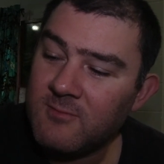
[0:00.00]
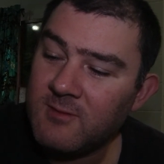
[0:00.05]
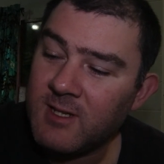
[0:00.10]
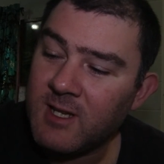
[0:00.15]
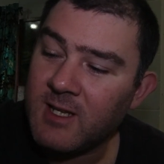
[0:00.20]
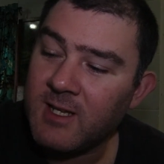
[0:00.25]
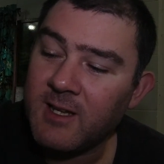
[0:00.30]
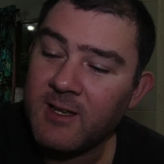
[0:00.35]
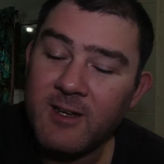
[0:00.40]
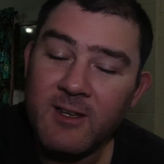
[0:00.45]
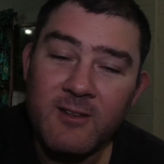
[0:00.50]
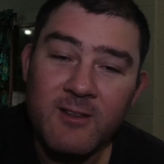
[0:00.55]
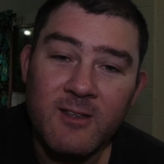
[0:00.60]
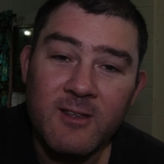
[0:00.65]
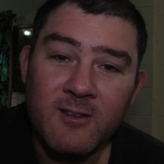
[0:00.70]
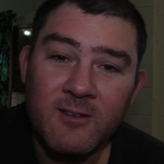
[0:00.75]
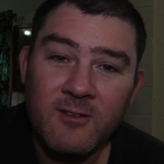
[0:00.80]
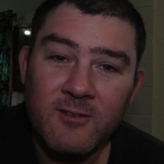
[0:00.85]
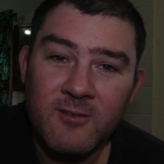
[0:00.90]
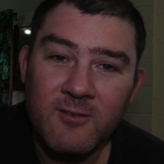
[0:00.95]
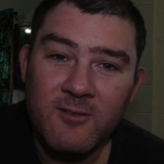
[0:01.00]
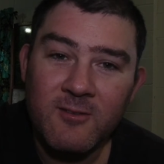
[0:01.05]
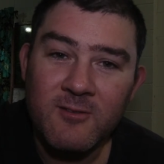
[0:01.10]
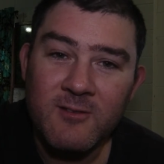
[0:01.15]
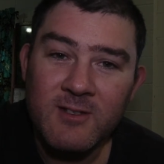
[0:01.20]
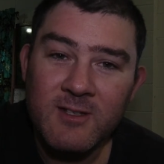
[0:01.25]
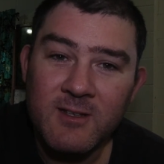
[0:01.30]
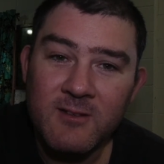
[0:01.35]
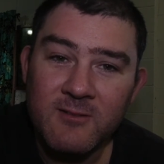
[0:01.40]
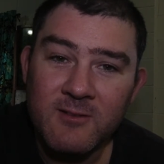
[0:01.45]
take anything you
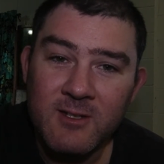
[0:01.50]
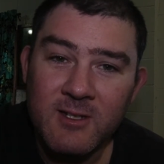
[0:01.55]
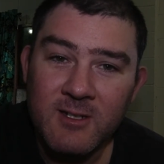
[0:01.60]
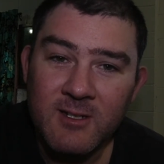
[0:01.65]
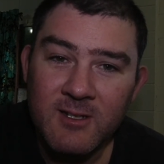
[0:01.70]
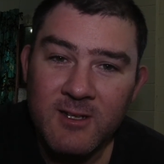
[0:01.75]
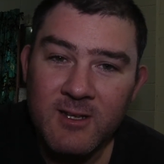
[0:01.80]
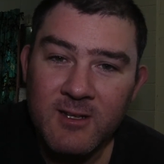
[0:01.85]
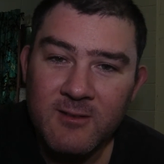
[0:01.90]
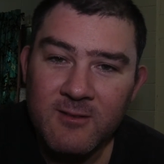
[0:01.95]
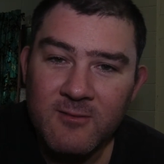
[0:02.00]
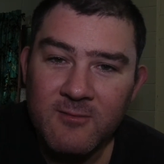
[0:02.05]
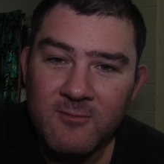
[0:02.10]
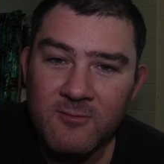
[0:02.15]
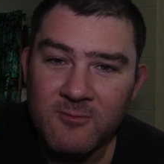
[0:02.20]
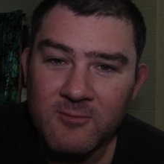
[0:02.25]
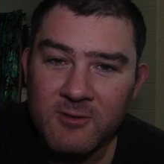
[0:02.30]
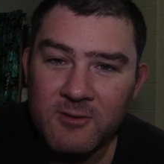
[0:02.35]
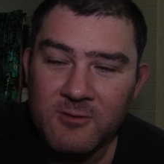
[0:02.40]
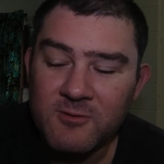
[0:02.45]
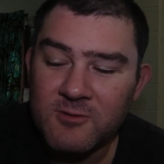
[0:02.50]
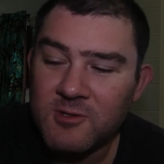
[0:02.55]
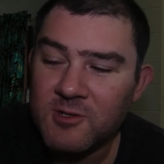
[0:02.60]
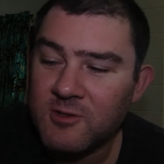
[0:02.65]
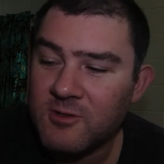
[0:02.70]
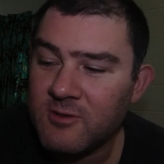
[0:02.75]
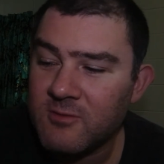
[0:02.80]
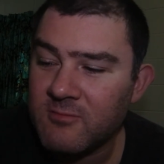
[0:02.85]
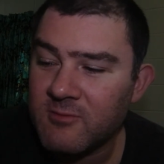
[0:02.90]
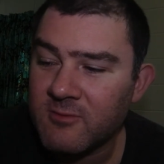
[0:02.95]
see on the internet or
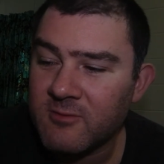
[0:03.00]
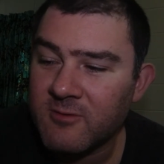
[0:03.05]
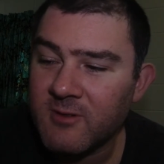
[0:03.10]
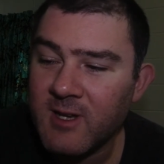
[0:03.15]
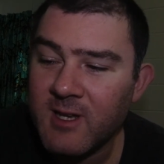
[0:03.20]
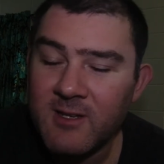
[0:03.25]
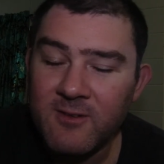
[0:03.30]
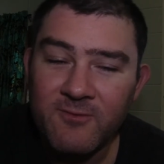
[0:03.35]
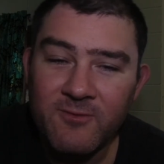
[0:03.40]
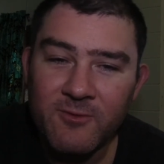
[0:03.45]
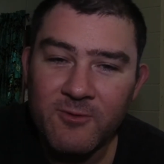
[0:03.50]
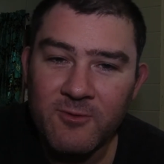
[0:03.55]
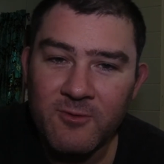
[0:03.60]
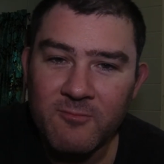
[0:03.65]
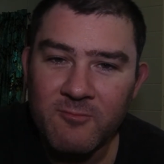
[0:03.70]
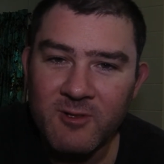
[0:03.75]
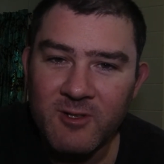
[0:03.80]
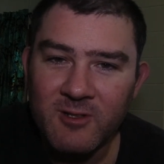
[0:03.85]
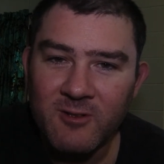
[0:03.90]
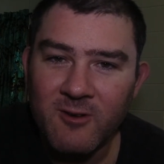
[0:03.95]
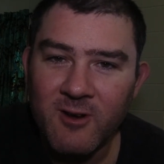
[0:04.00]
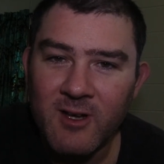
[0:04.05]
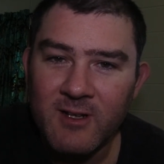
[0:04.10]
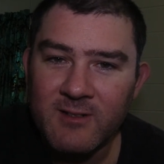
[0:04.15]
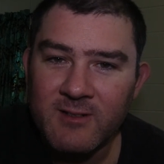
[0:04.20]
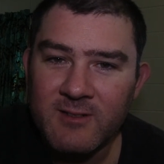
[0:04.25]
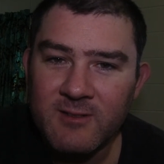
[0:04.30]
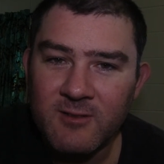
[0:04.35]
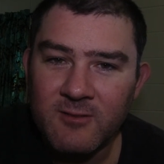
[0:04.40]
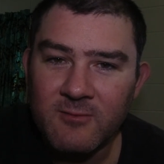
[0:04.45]
YouTube or any forum with a grain
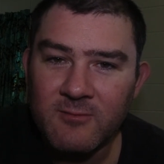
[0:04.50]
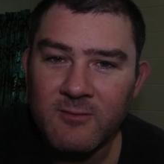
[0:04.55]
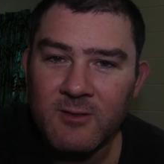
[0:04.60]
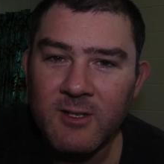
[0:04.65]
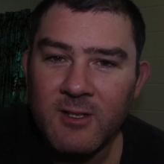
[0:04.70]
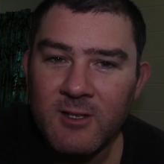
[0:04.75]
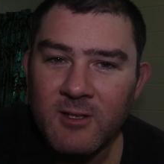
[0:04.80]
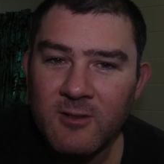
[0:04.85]
of salt.